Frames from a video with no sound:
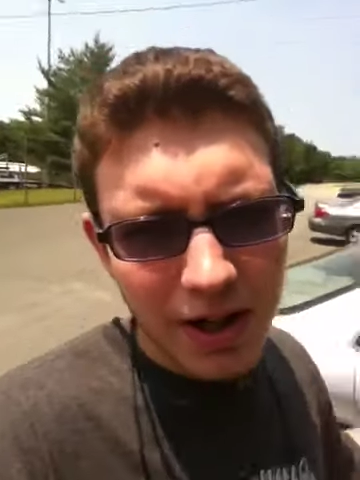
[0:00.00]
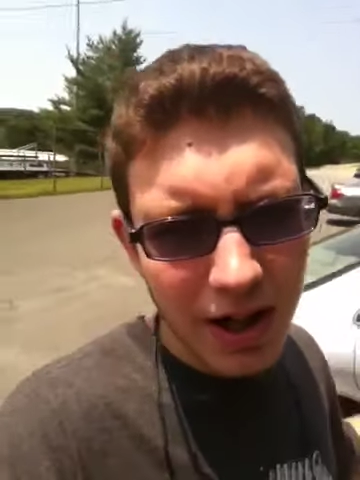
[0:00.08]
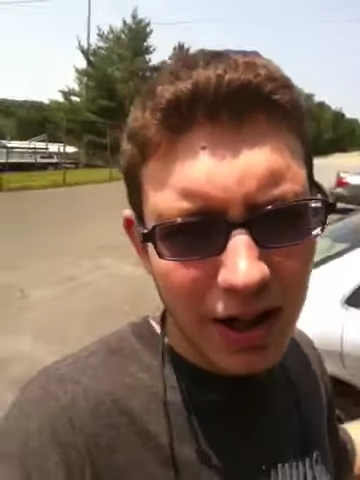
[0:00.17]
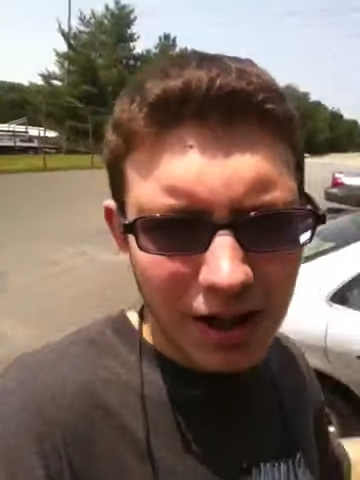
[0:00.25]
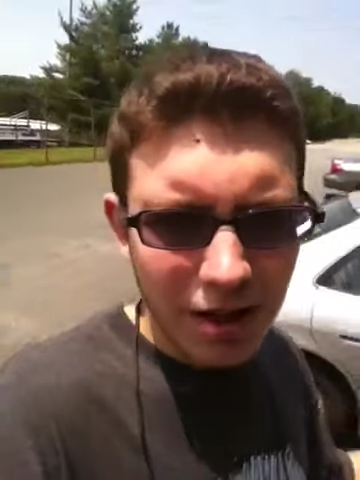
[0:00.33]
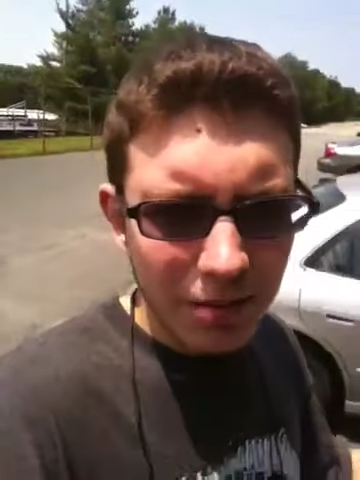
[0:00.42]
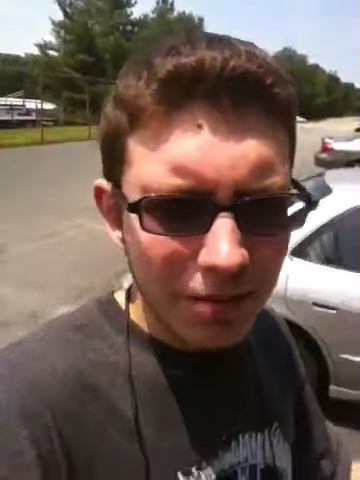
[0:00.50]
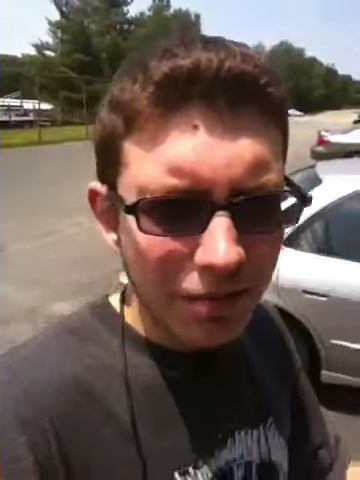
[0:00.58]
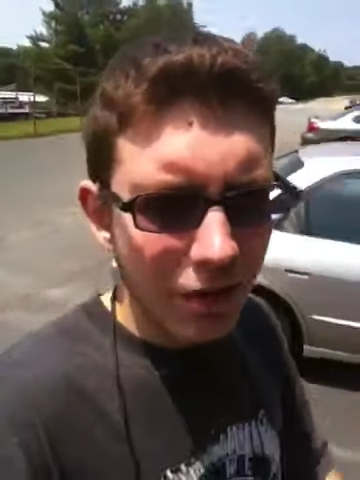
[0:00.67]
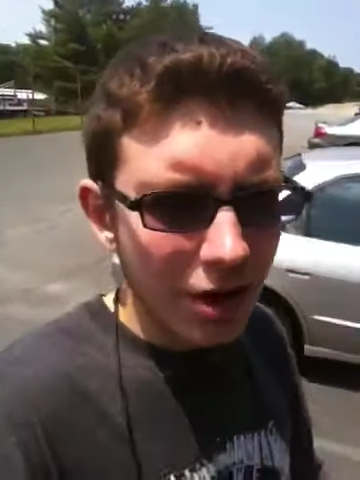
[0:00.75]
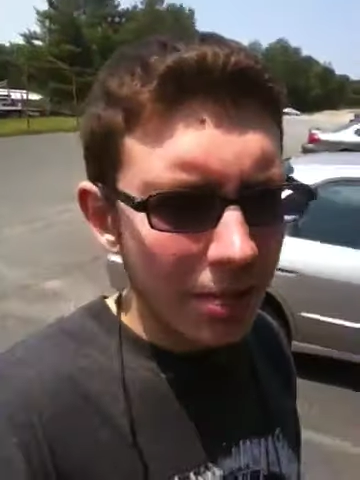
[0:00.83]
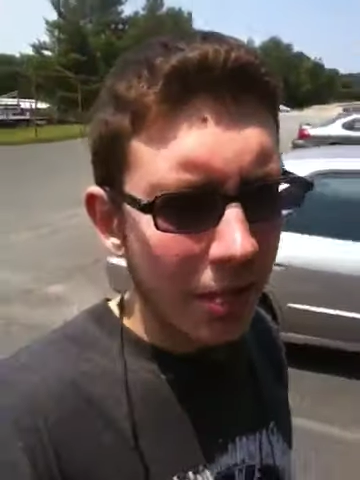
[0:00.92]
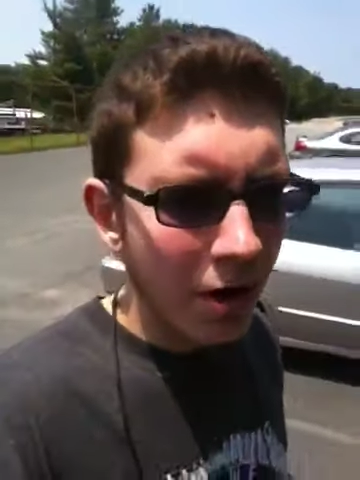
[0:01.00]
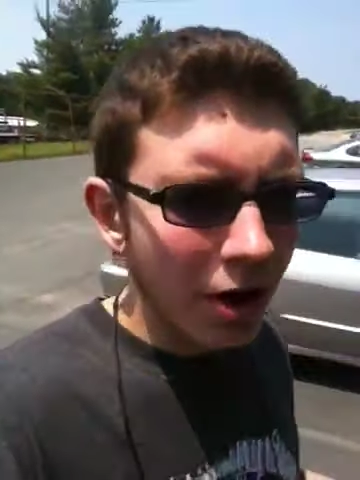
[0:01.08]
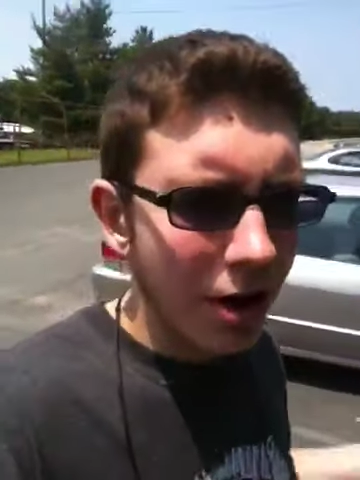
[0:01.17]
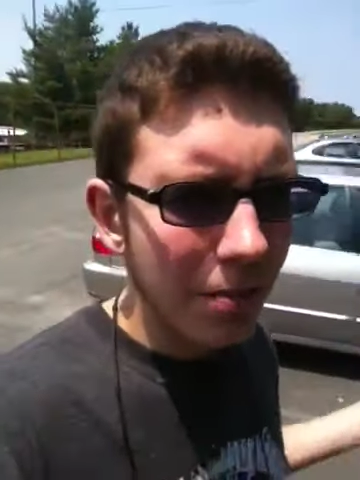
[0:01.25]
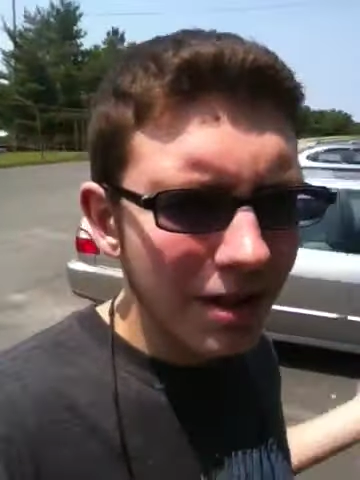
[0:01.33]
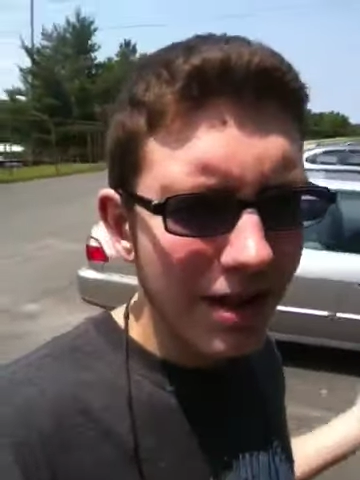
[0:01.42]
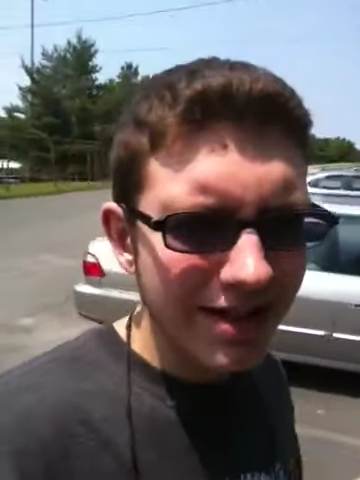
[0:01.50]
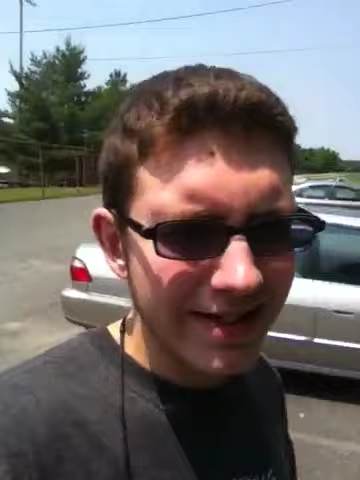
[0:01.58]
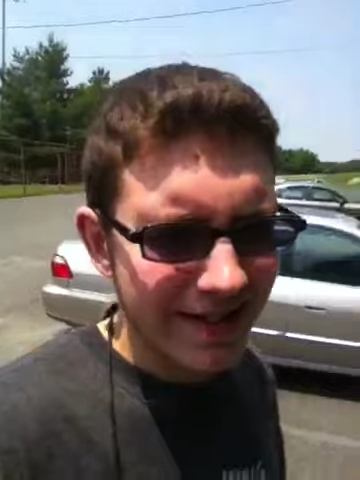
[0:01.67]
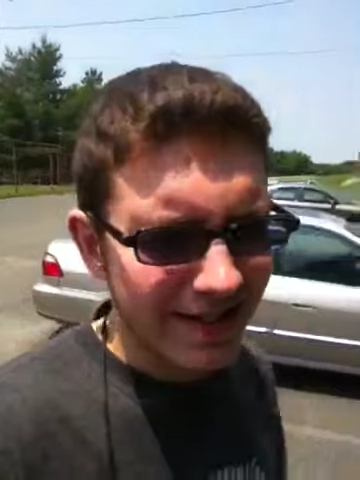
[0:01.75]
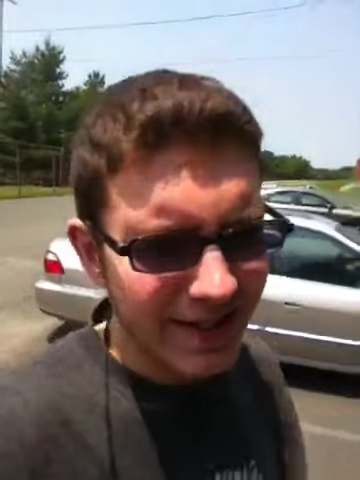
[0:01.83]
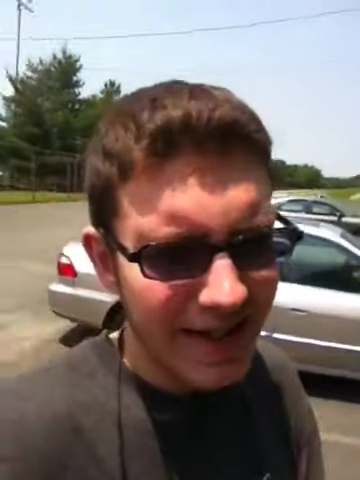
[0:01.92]

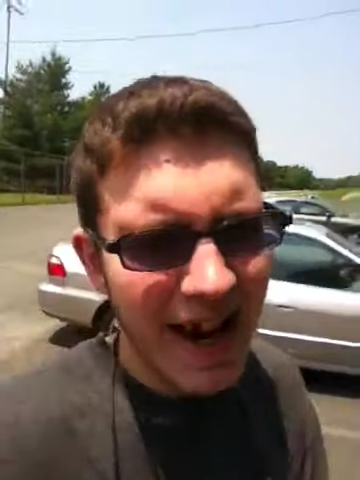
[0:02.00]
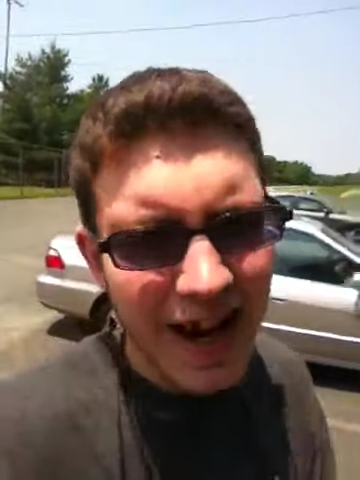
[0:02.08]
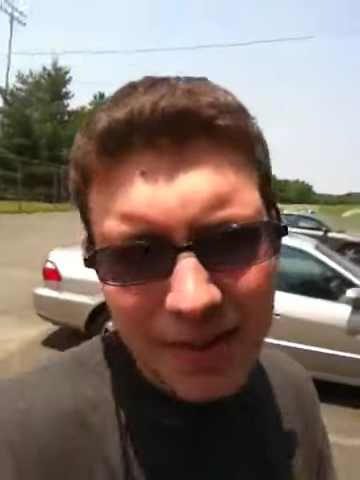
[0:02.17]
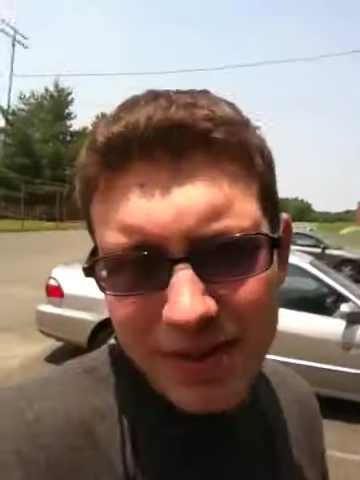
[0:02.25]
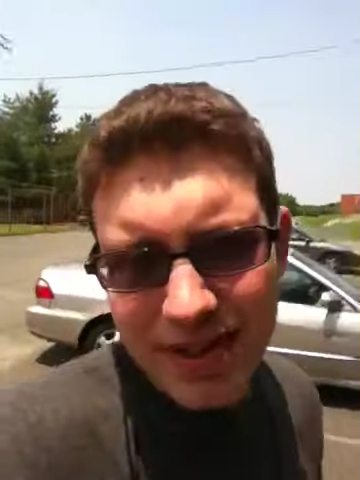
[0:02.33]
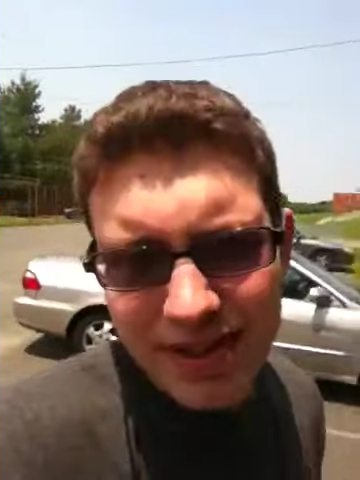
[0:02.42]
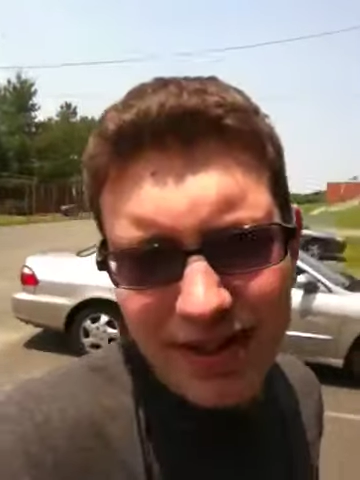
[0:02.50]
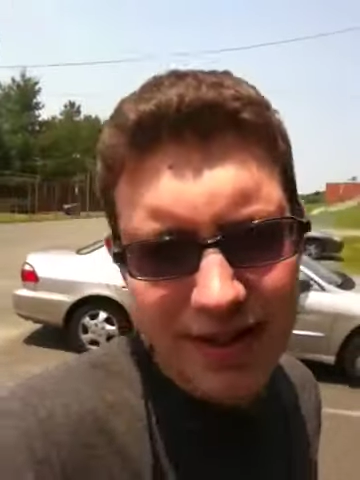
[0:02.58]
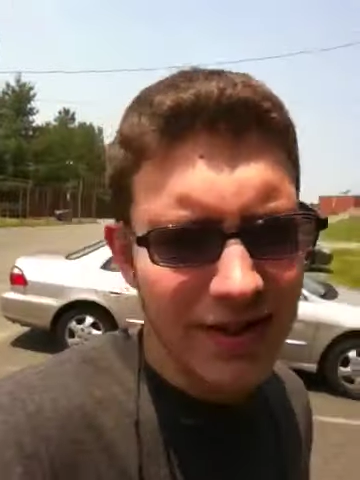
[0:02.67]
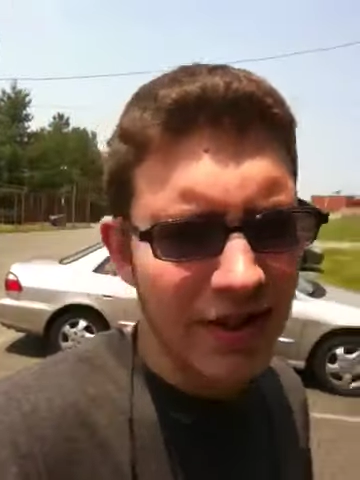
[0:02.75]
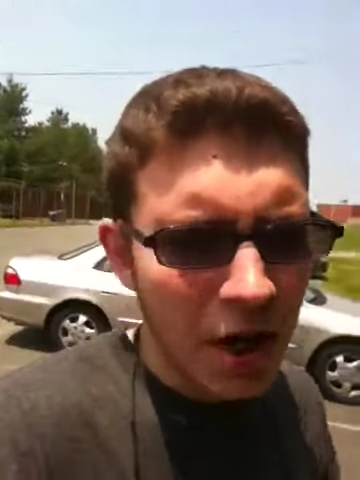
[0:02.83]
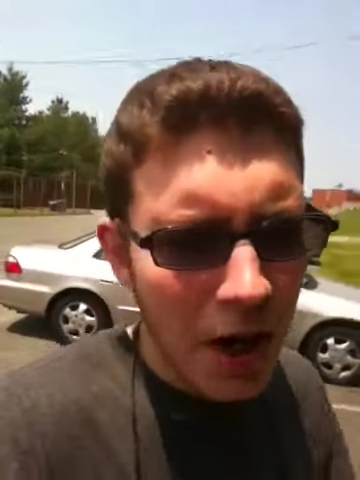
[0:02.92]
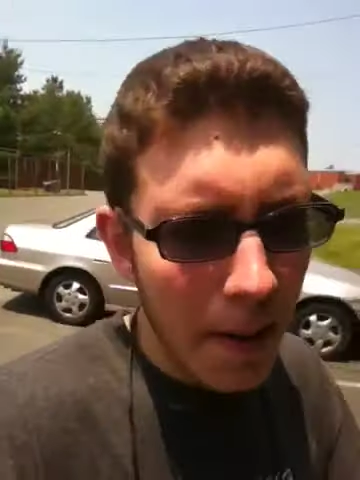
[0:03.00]
apartments, houses,